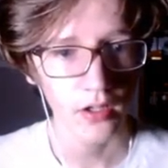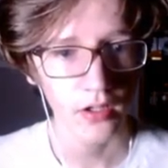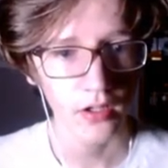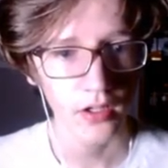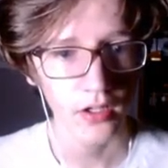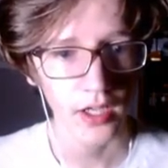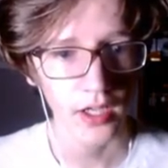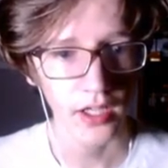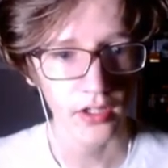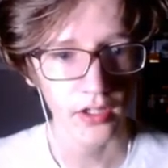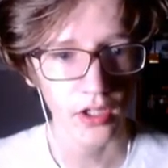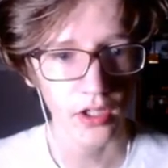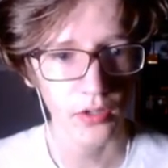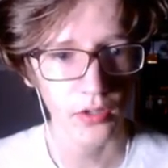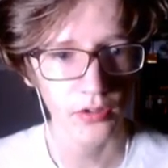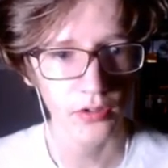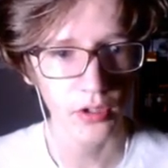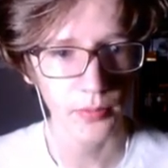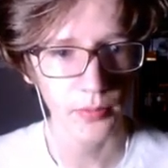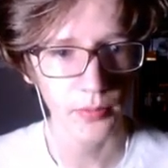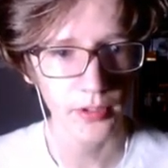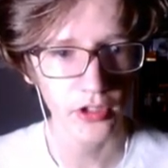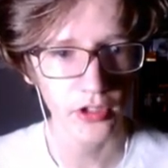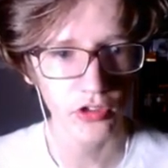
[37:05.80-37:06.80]
Hello,
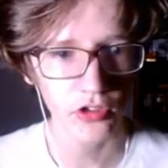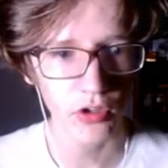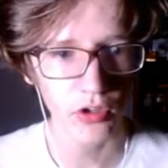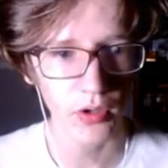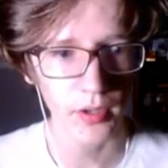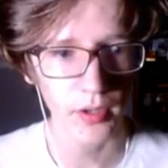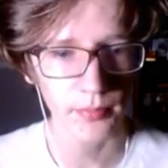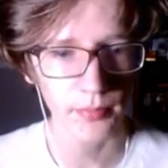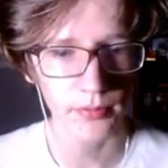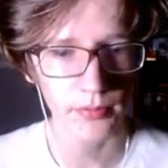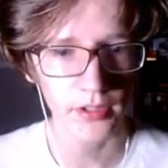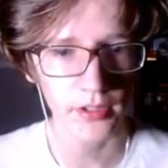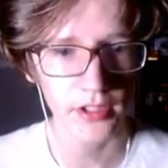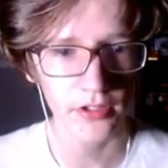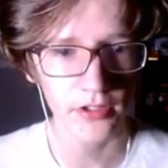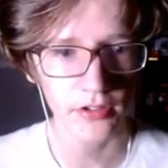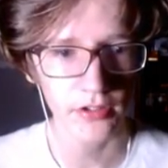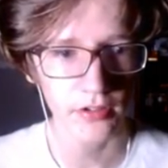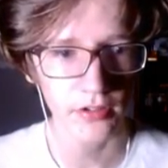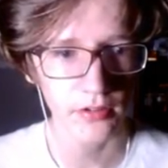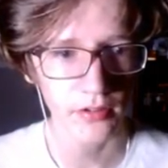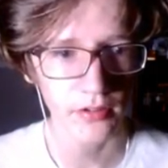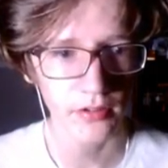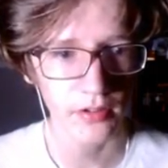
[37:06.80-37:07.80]
nobody show up, please.
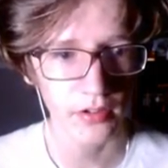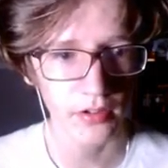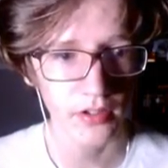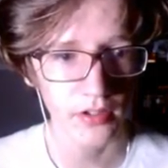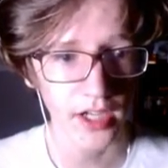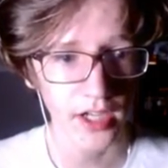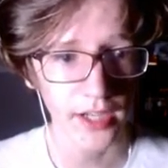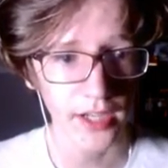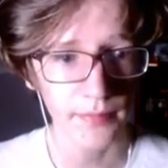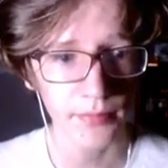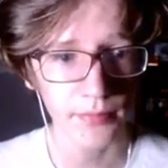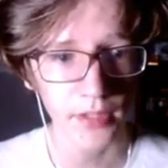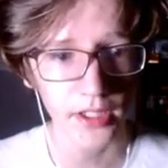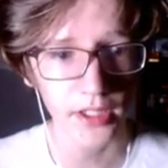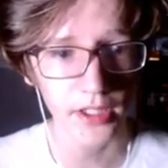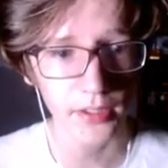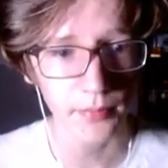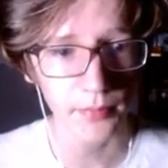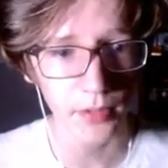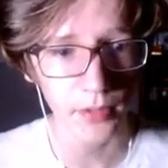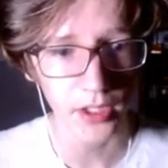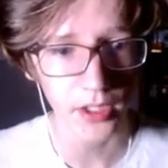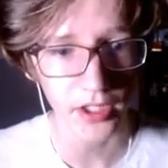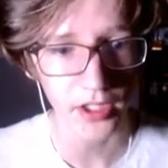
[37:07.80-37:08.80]
I have plenty of
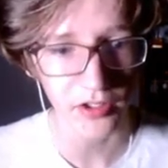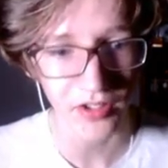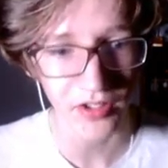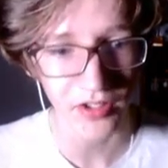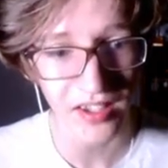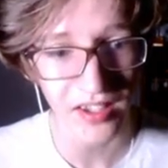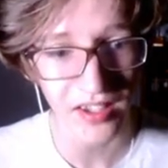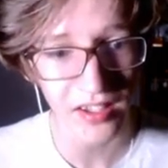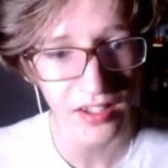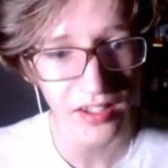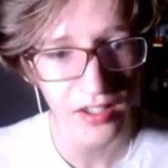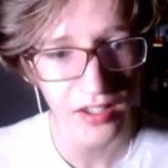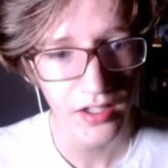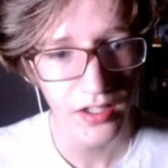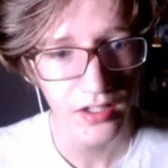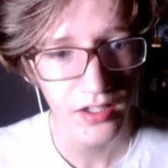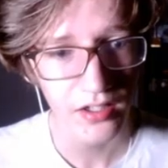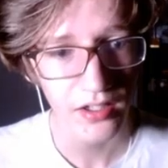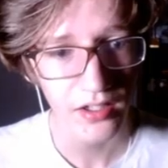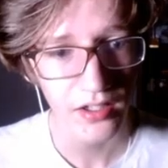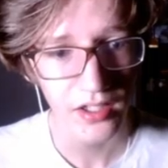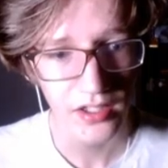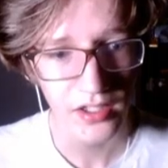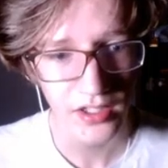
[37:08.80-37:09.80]
bullets.
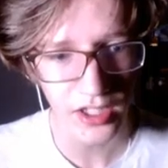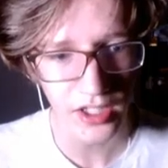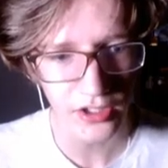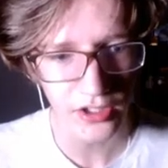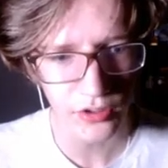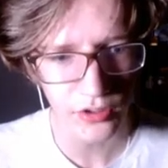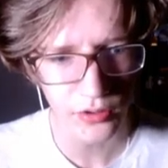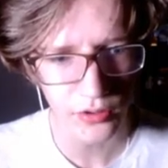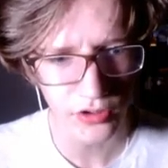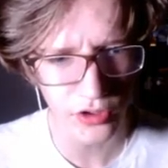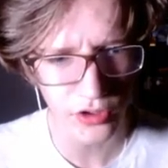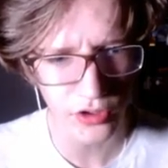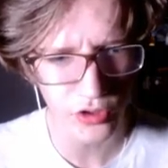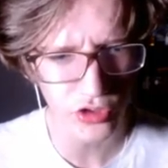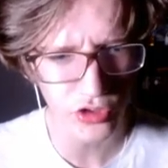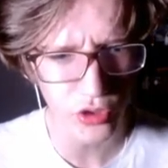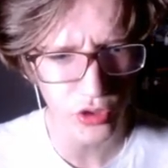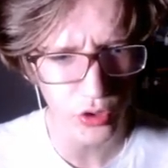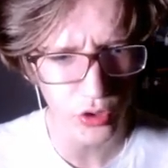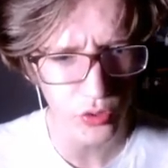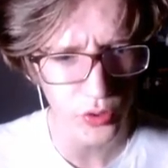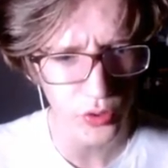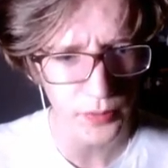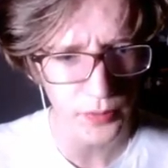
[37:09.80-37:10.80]
God, you're, you're so
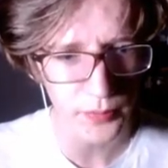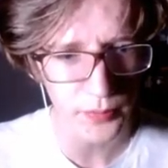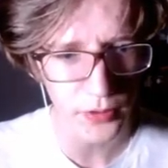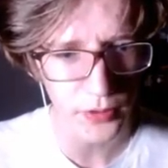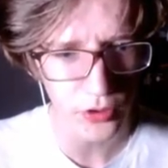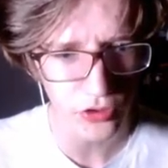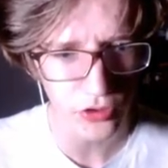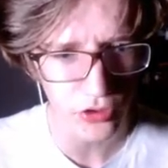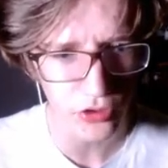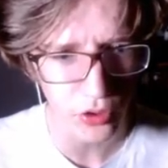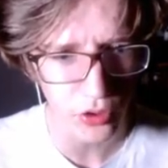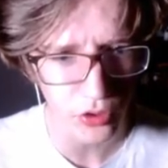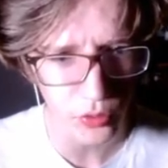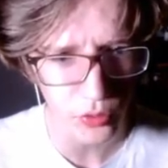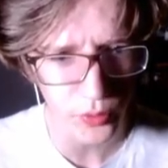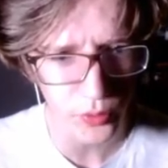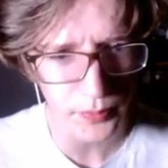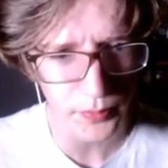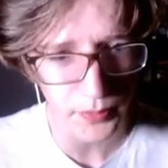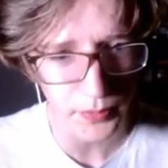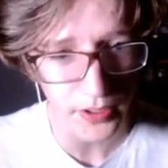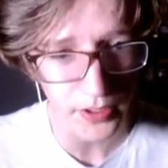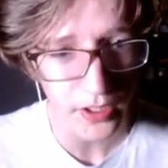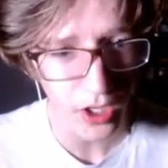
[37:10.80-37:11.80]
creepy. You're so
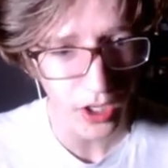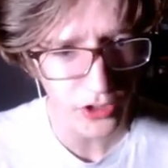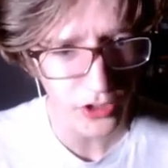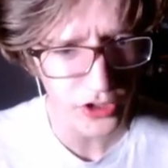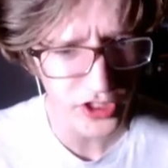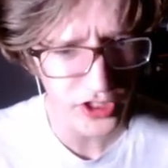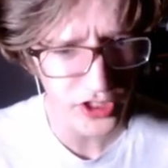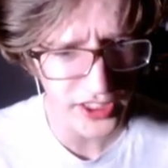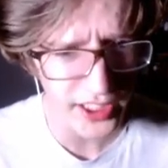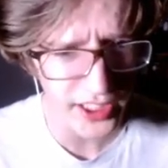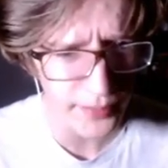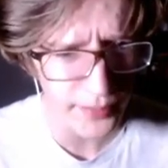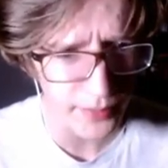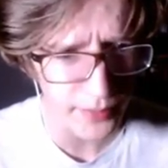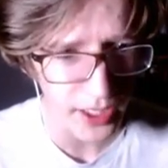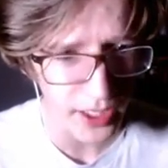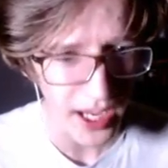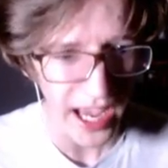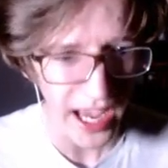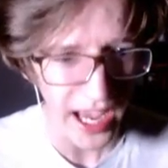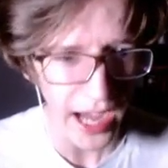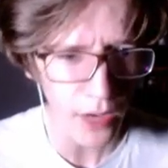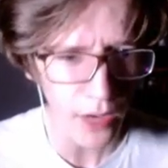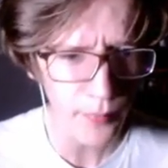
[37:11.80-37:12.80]
creepy. Are you kidding me?
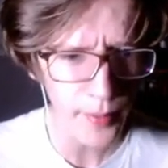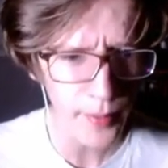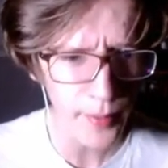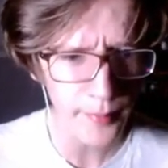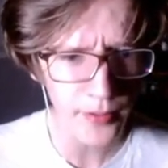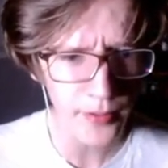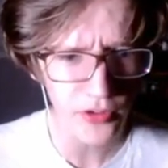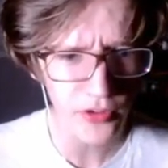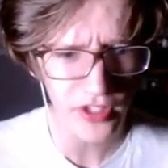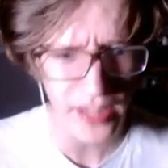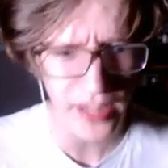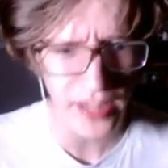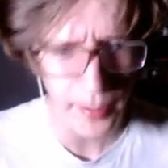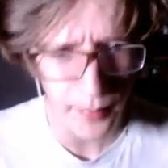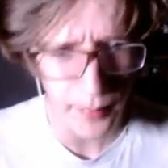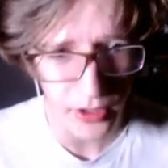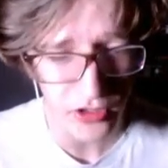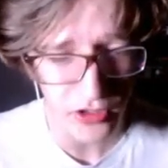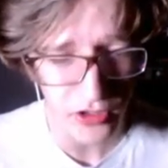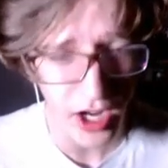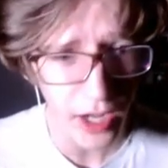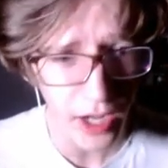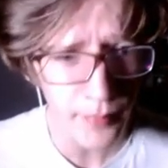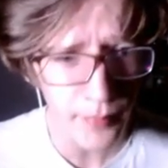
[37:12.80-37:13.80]
How am I missing that much?
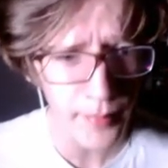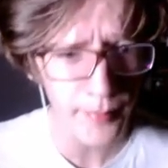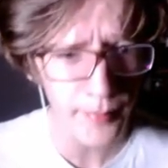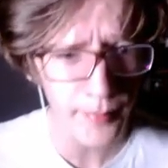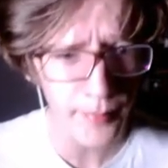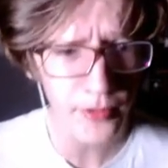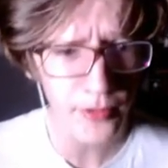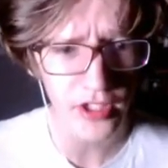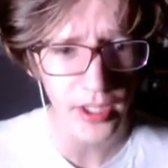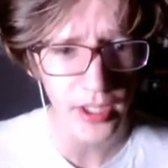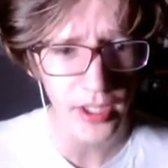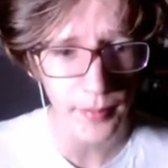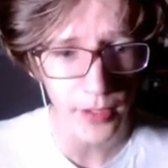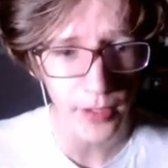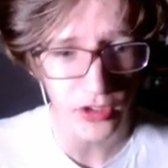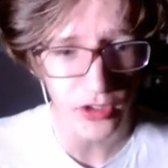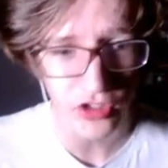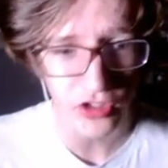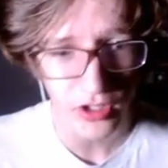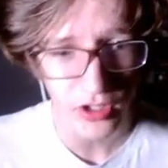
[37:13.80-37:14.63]
How am I missing that much?